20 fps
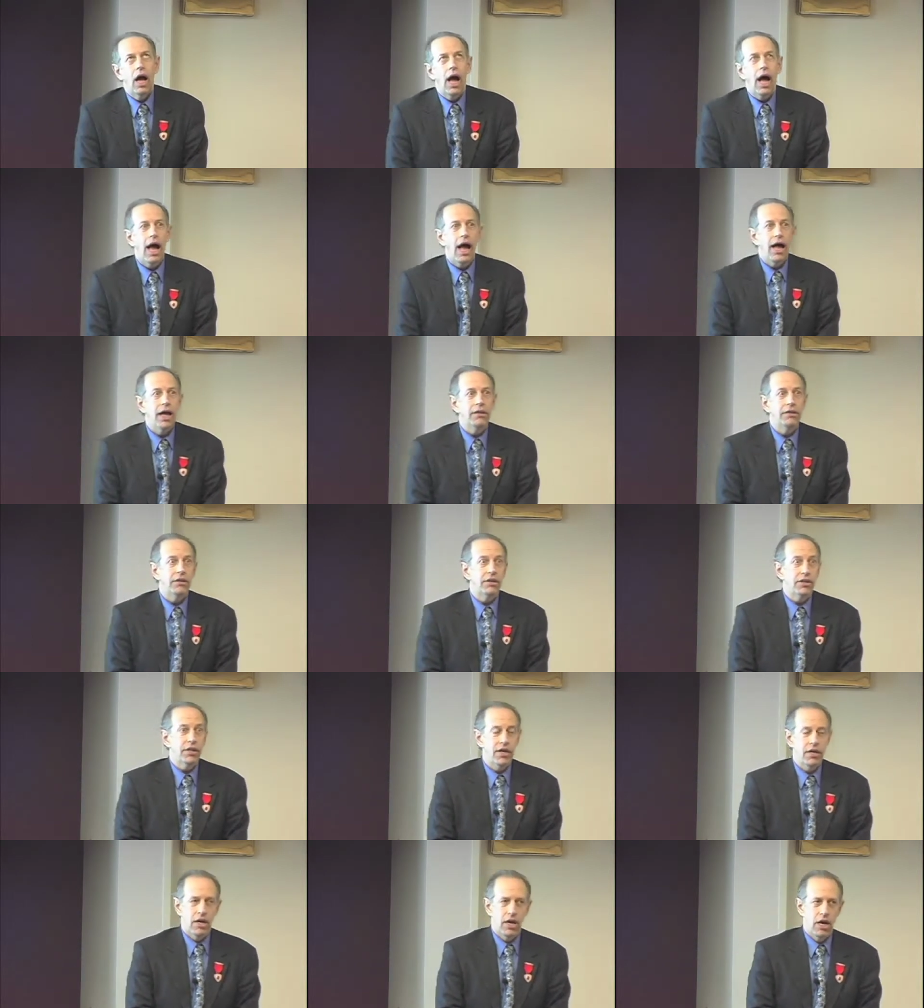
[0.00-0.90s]
And
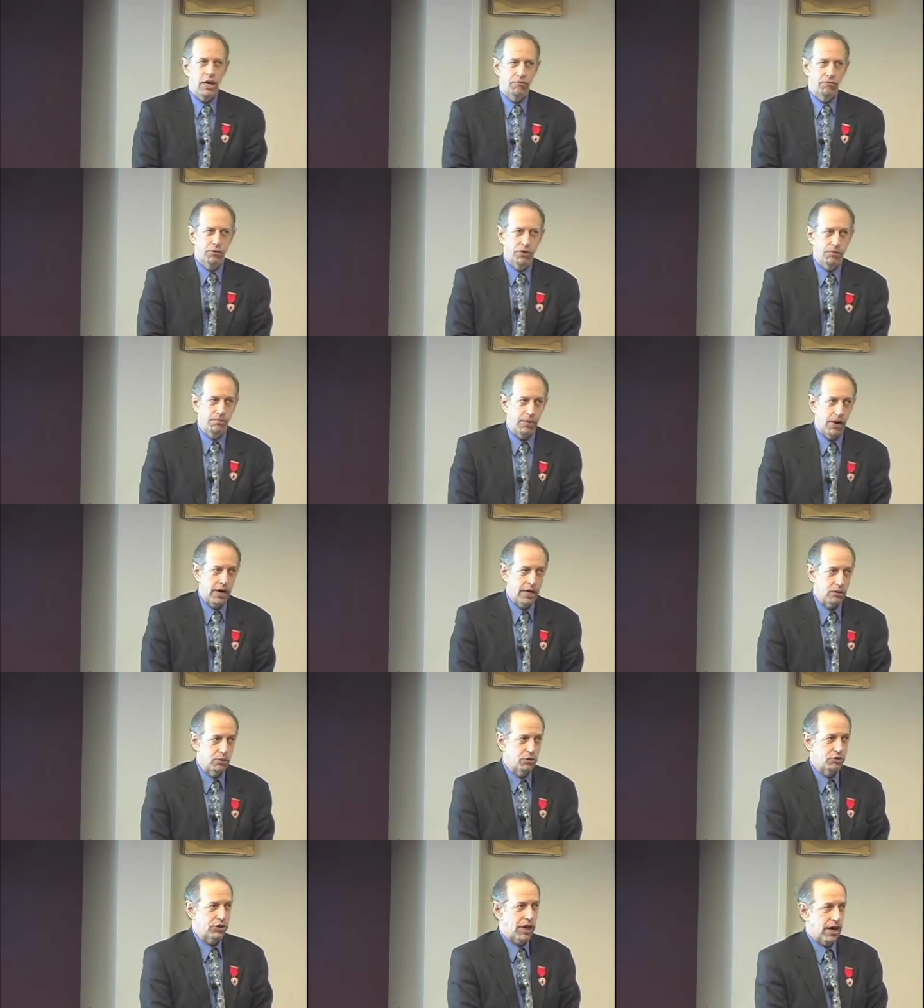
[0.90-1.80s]
then
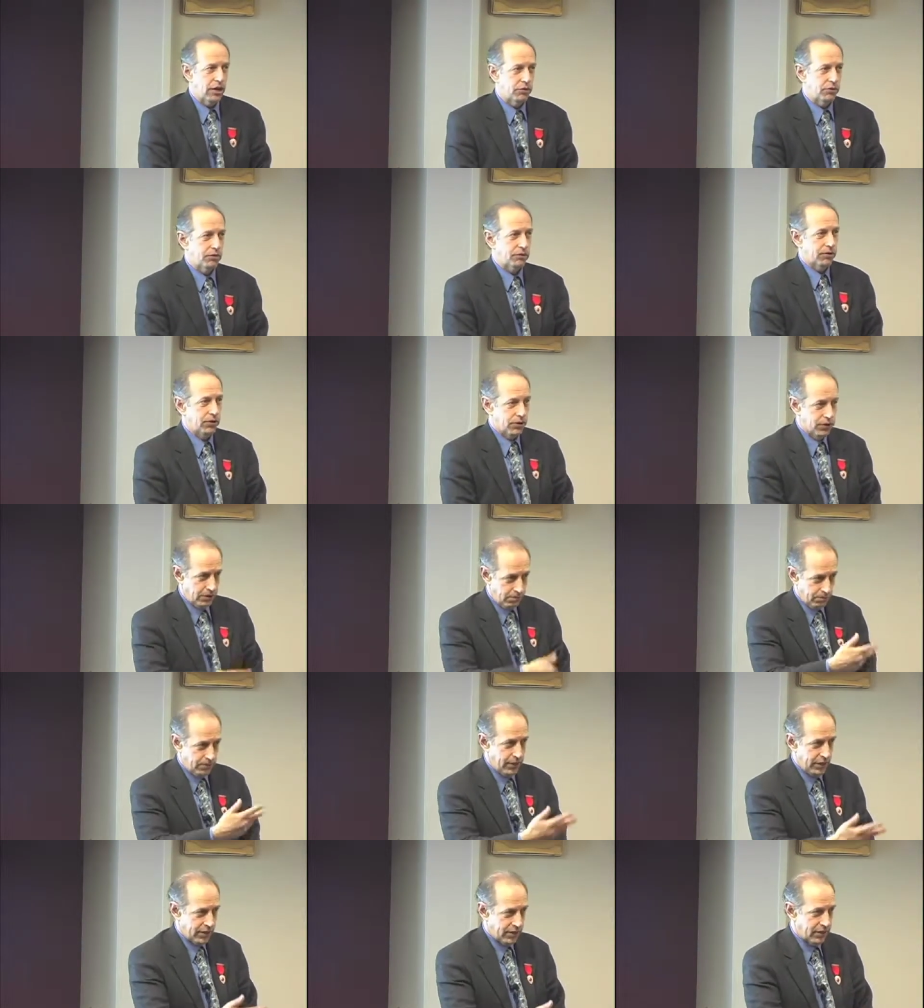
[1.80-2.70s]
everybody was out for the
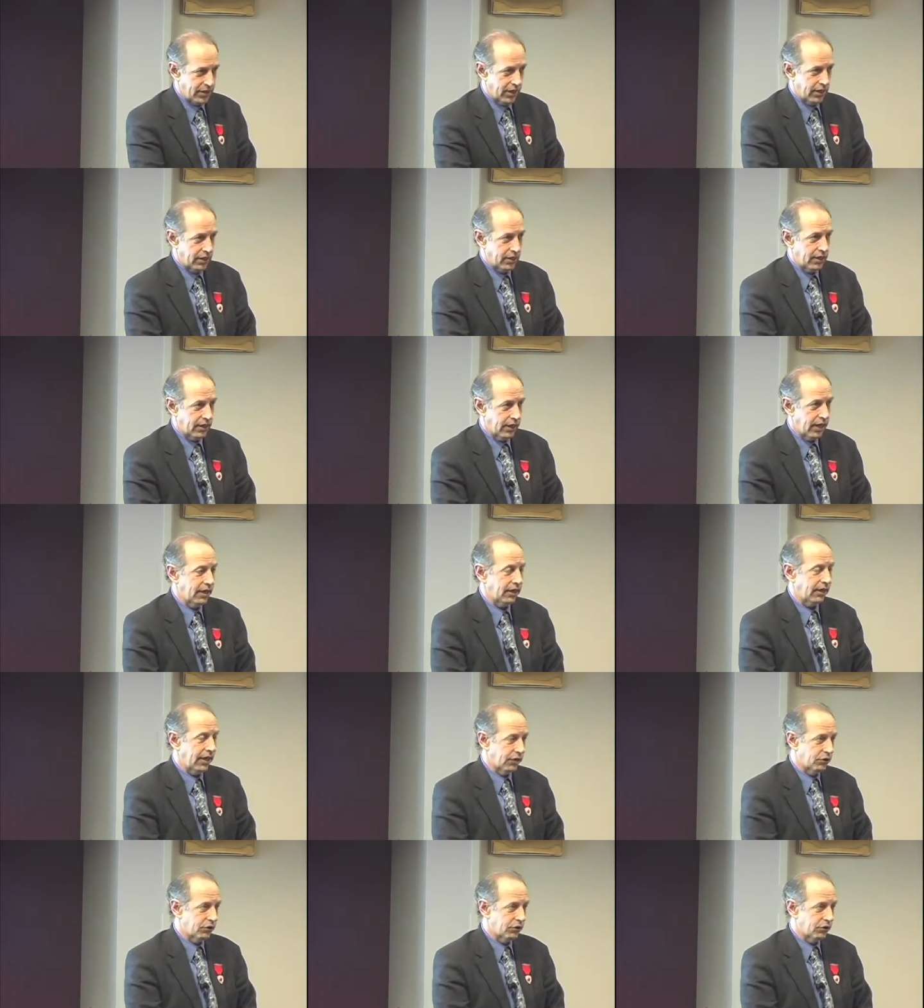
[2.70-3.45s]
big thing, can